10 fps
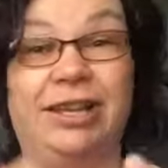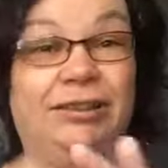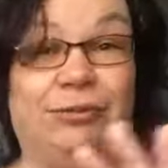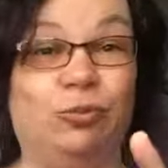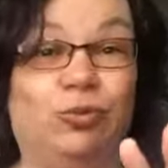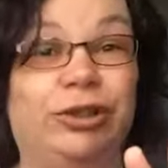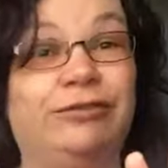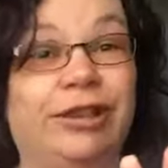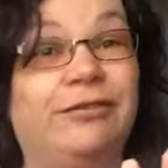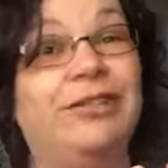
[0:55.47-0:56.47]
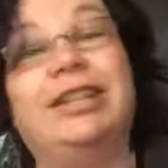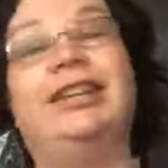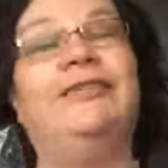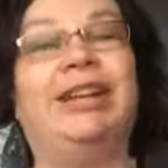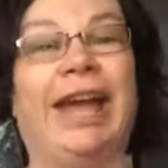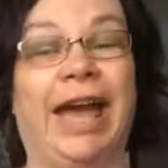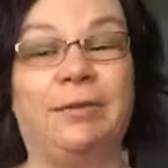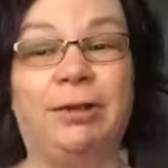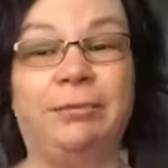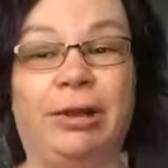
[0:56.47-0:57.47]
I would have loved it if it
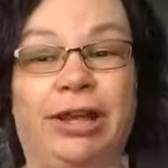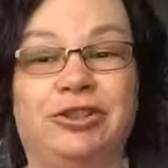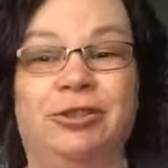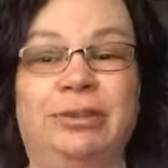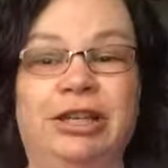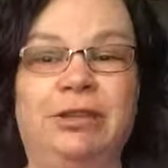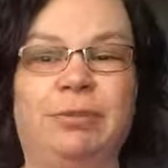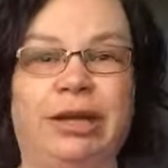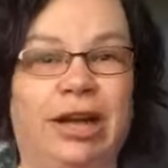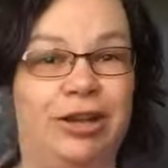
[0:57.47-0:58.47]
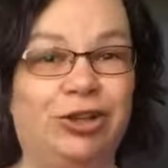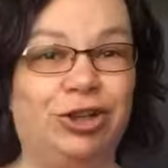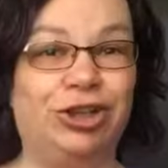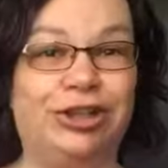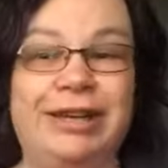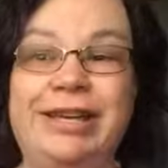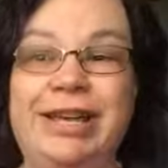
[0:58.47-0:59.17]
had been black tourmaline, but under